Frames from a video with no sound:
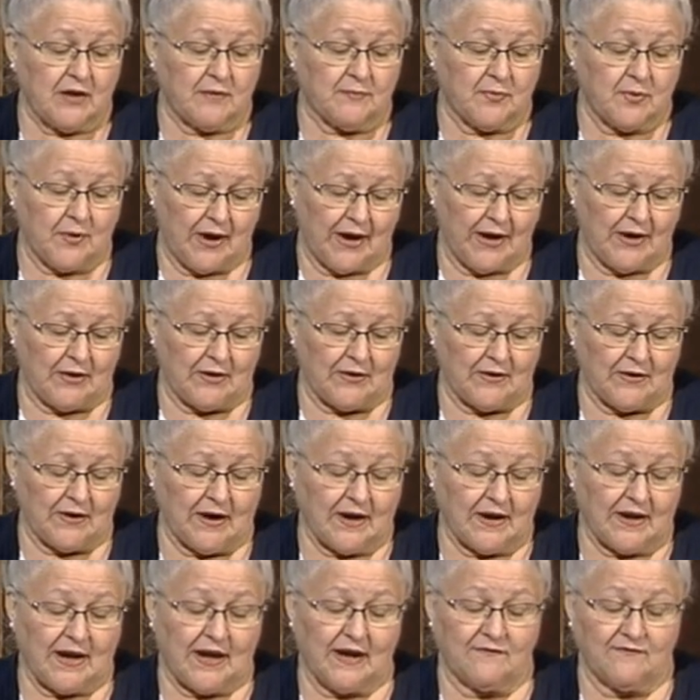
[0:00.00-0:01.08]
prayer,
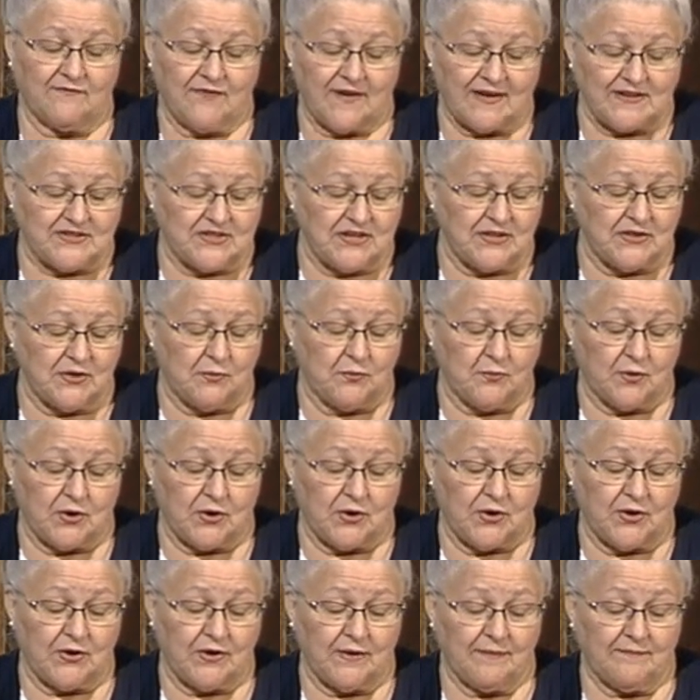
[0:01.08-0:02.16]
confessing the
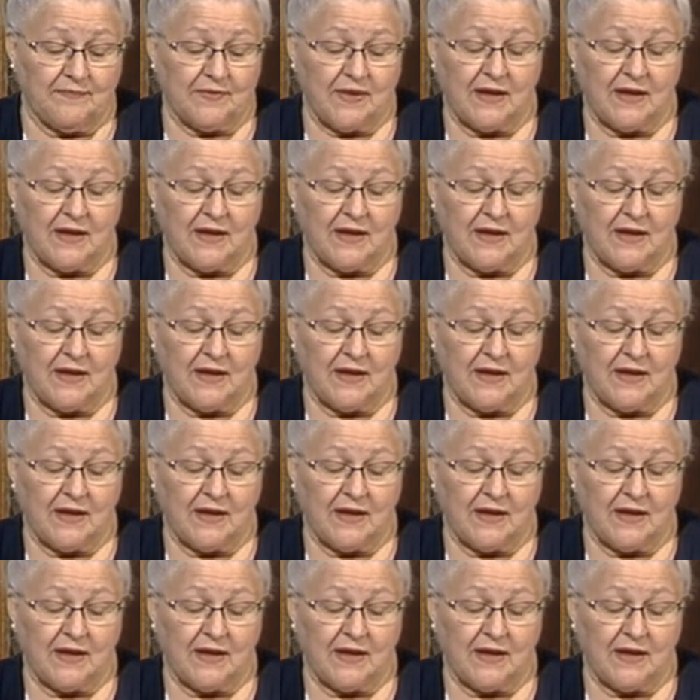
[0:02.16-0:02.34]
word,